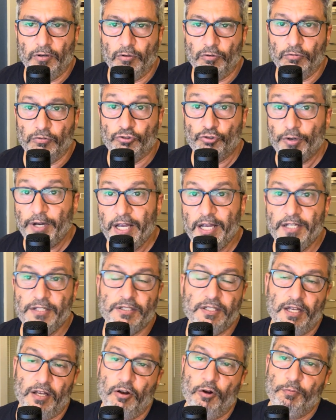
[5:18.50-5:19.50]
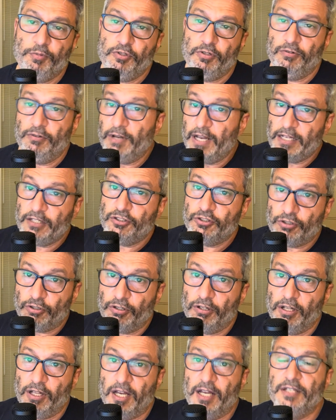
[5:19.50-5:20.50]
trades, they hope to
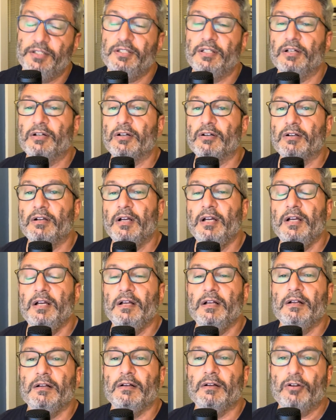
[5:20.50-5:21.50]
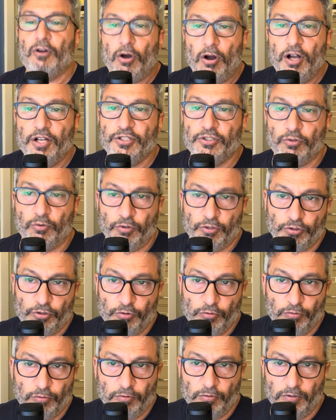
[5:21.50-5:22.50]
externalize their cost, or
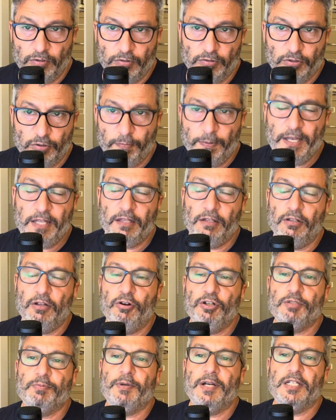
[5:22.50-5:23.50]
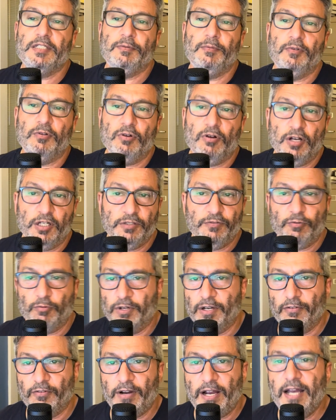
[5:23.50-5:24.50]
to pay the lowest possible cost for
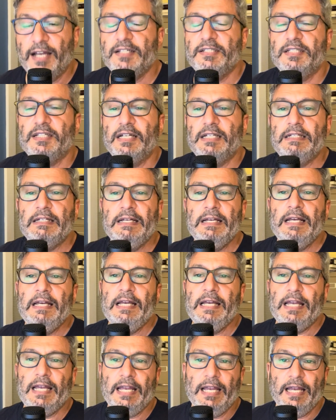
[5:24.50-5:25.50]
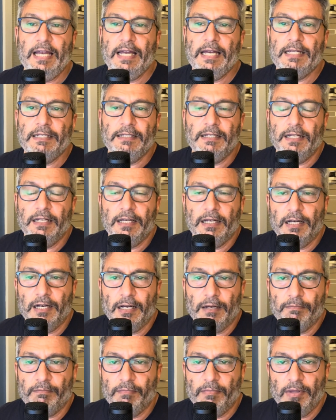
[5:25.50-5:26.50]
whatever asset, and
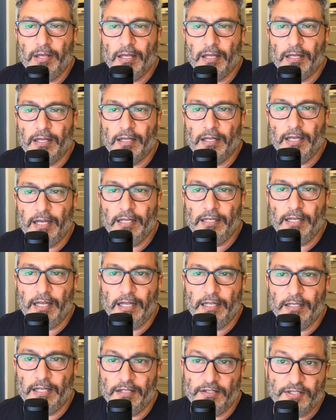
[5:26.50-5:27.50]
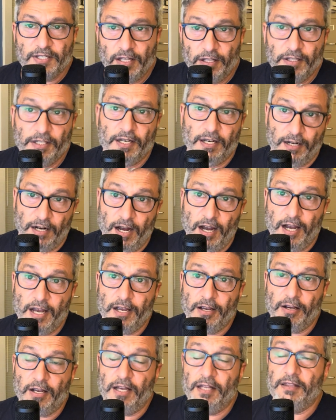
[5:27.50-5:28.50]
then sell it
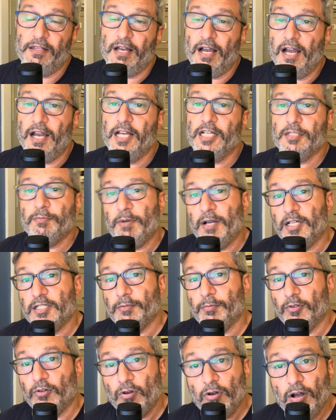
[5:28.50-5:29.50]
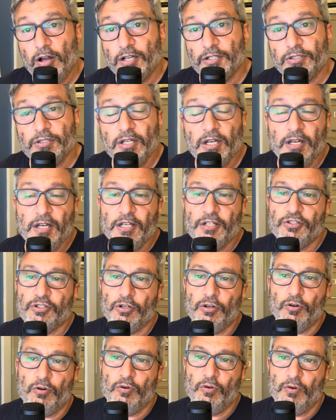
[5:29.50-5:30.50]
at the highest possible cost.
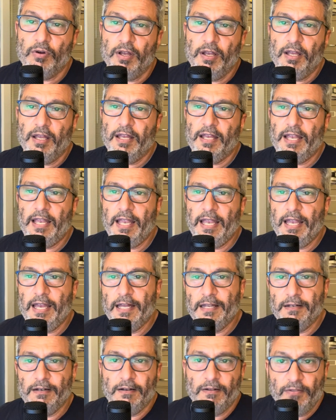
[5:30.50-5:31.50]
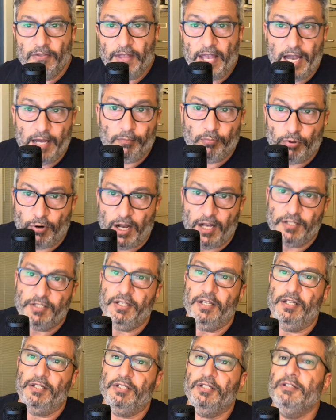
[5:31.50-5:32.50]
So, and that
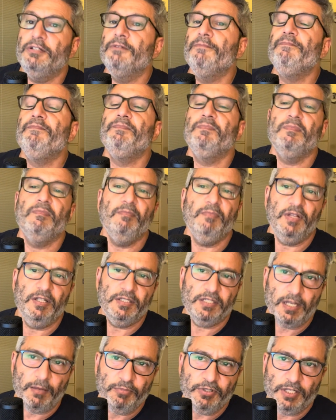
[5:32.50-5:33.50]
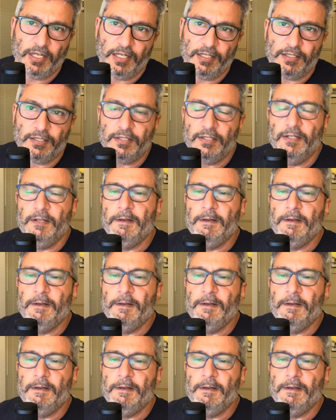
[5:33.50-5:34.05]
process, in some sense,